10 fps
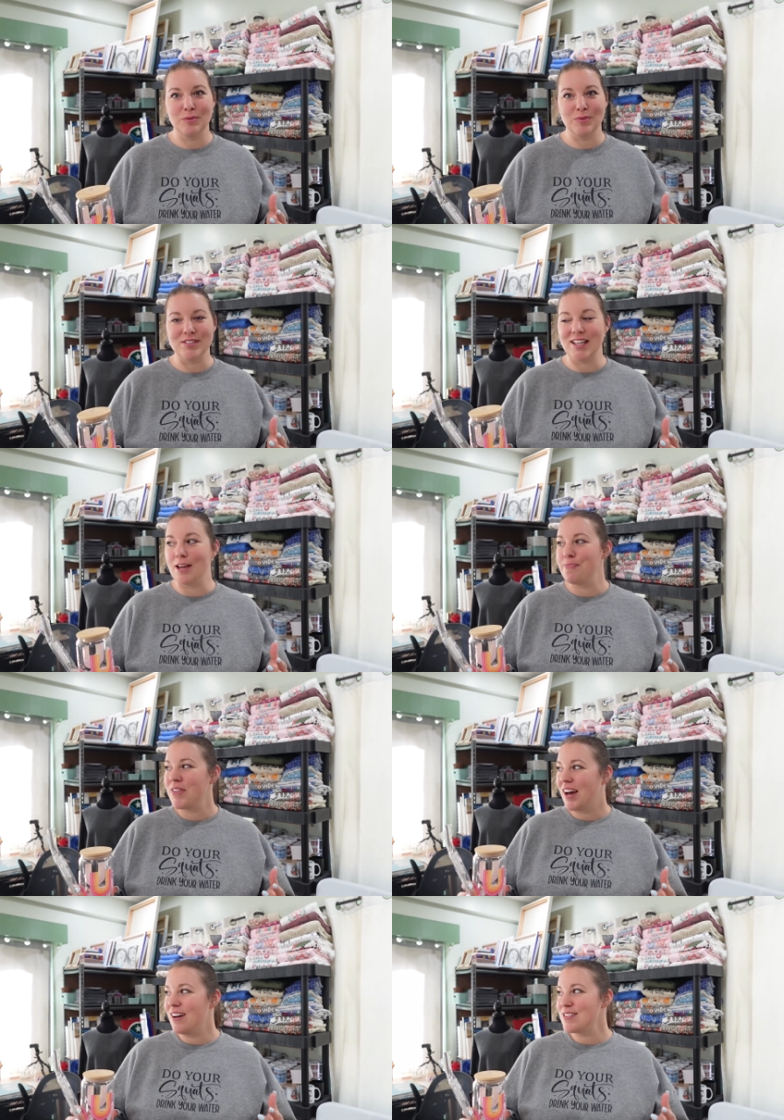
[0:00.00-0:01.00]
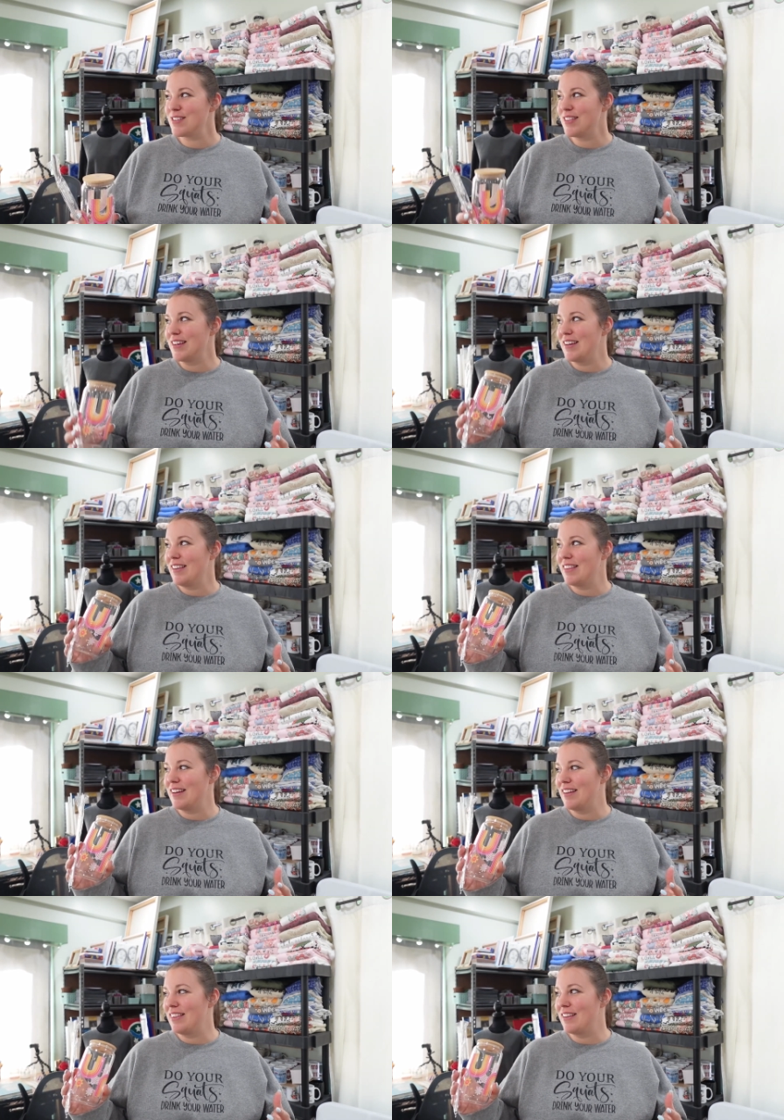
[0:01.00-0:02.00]
We'll see. I also think
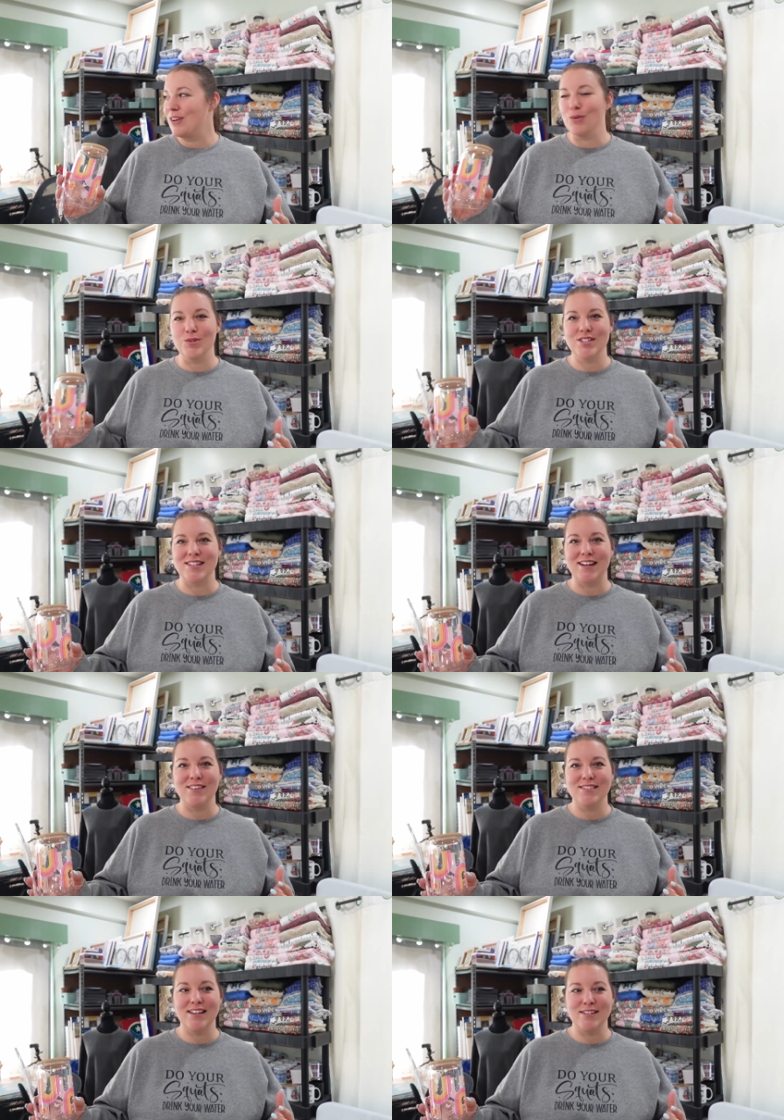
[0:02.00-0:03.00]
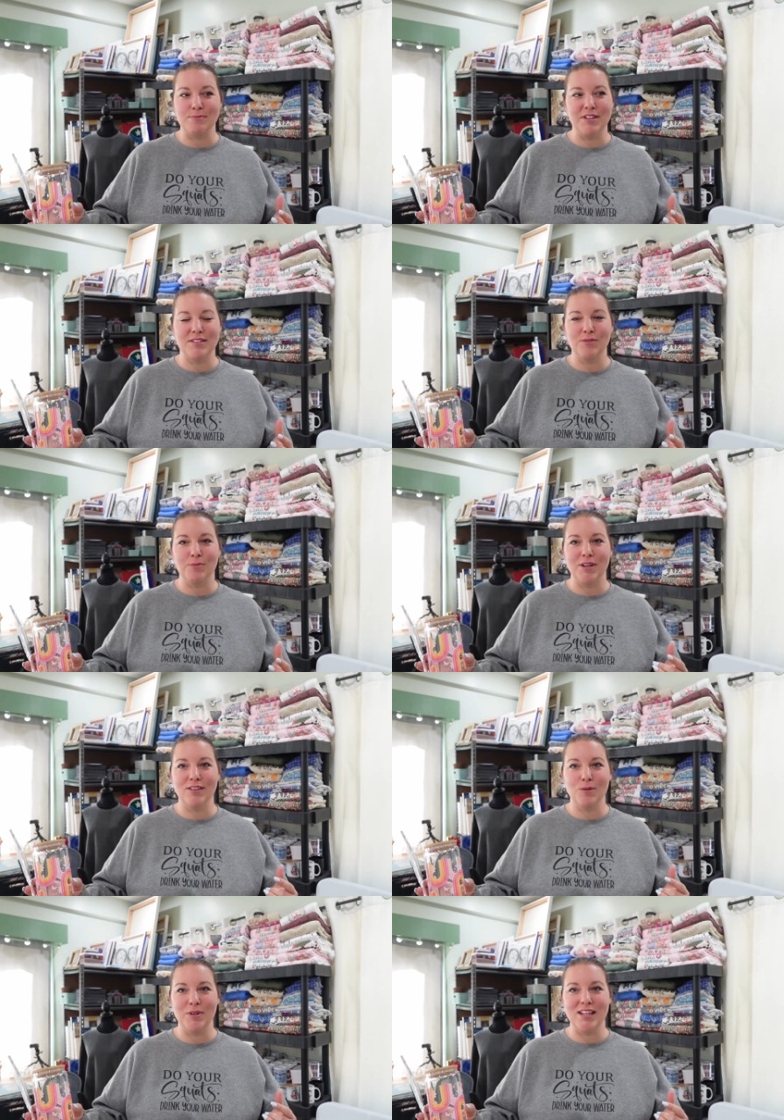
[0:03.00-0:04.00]
that the gorgeous day outside is messing with me a
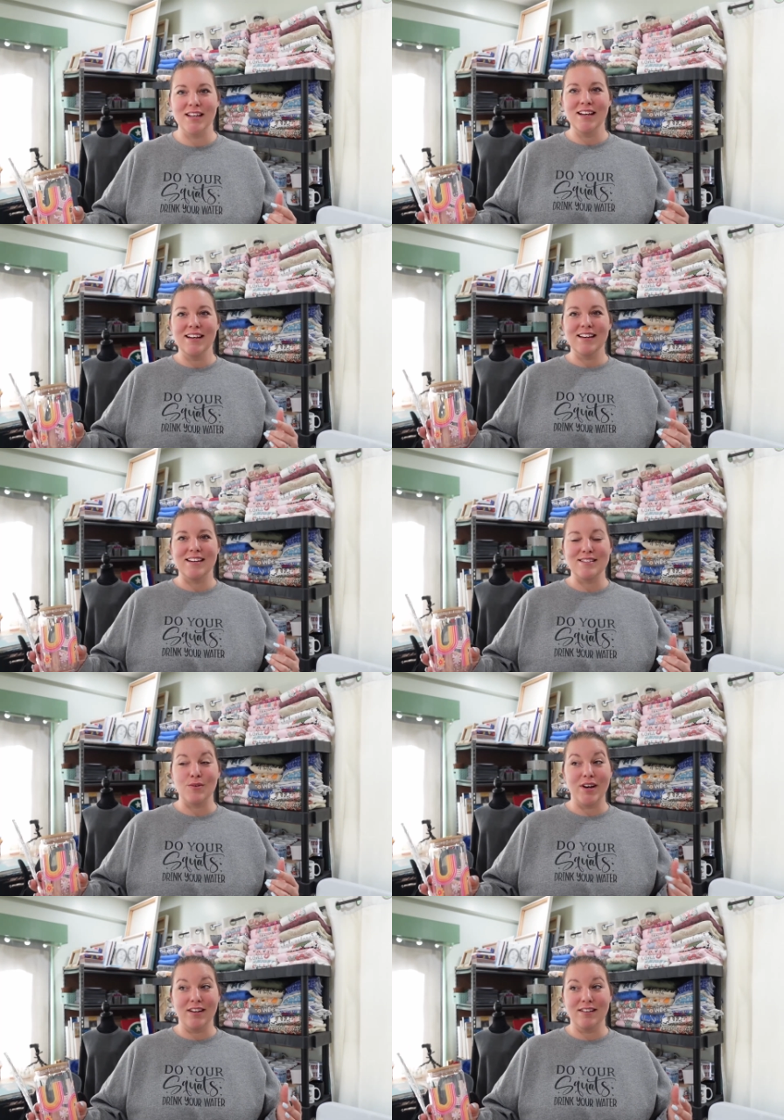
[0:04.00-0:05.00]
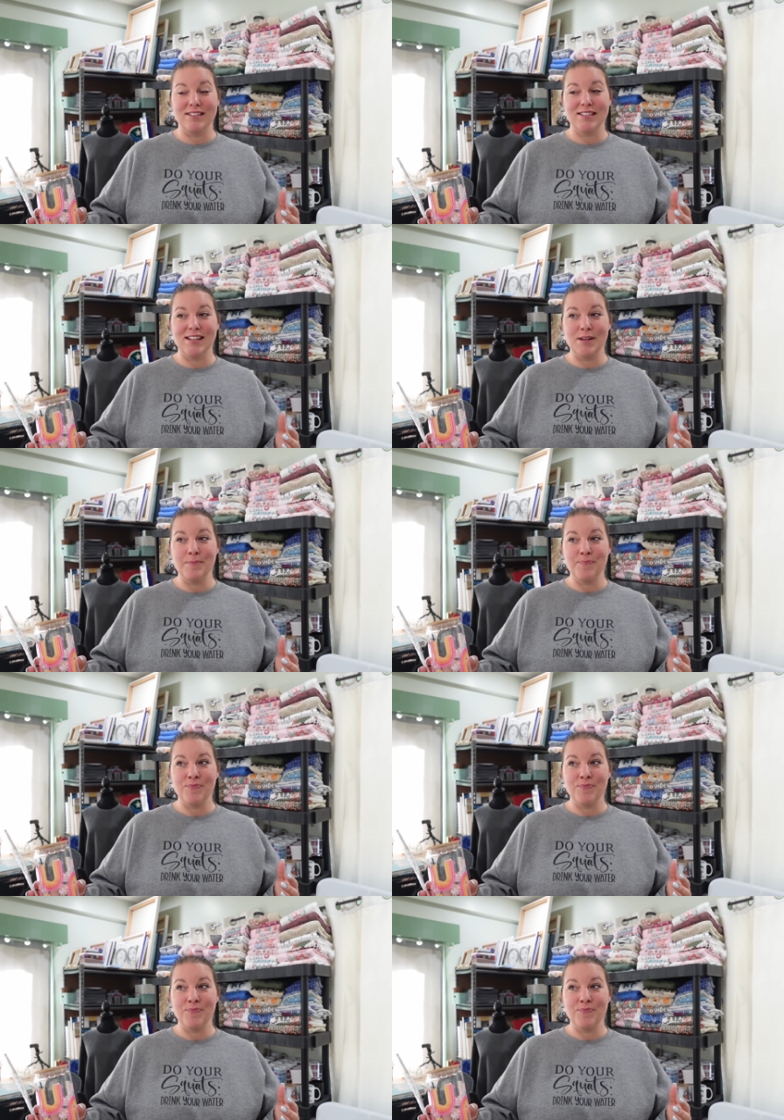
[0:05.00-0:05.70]
little bit because quite honestly,